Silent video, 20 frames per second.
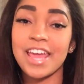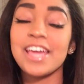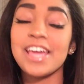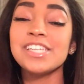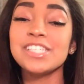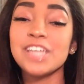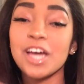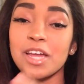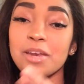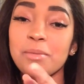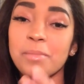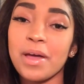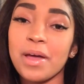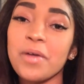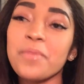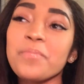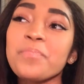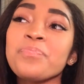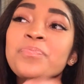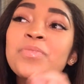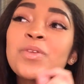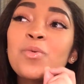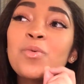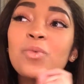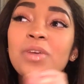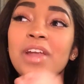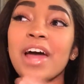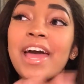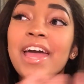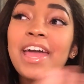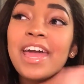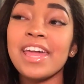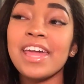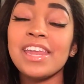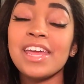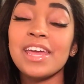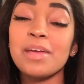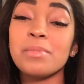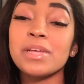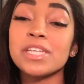He's talking about when I had
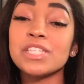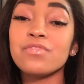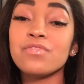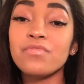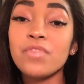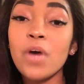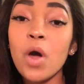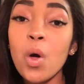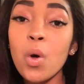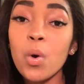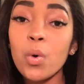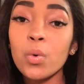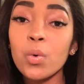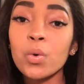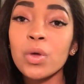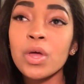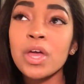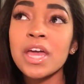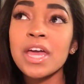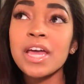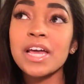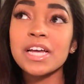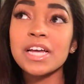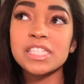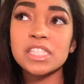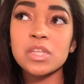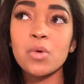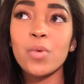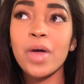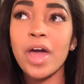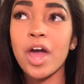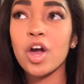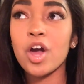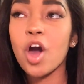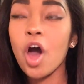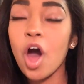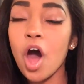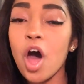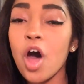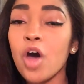handed him his phone, someone had
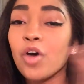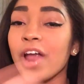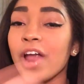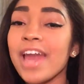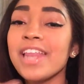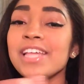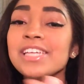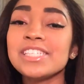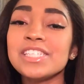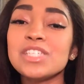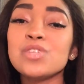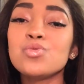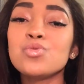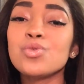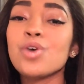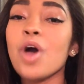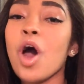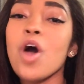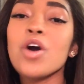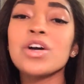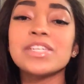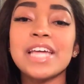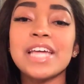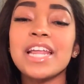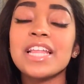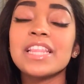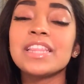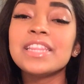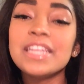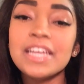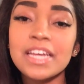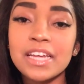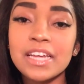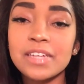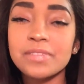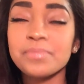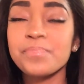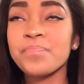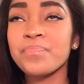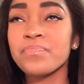called. I didn't see who called because I didn't look.